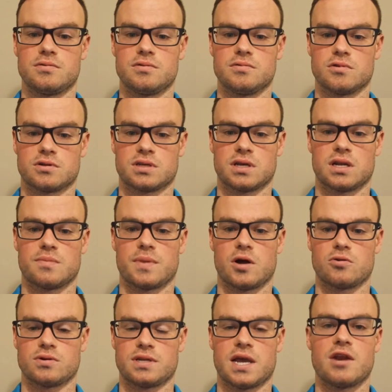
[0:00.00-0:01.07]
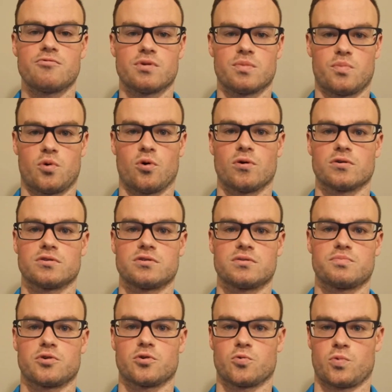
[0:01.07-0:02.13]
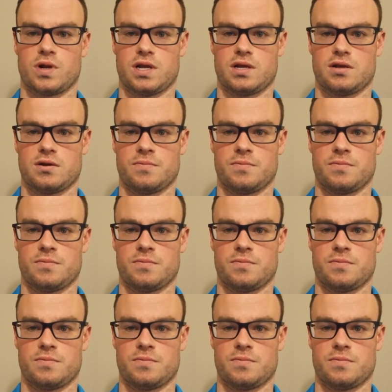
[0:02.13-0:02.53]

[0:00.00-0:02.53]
looks at about 10 reports per week.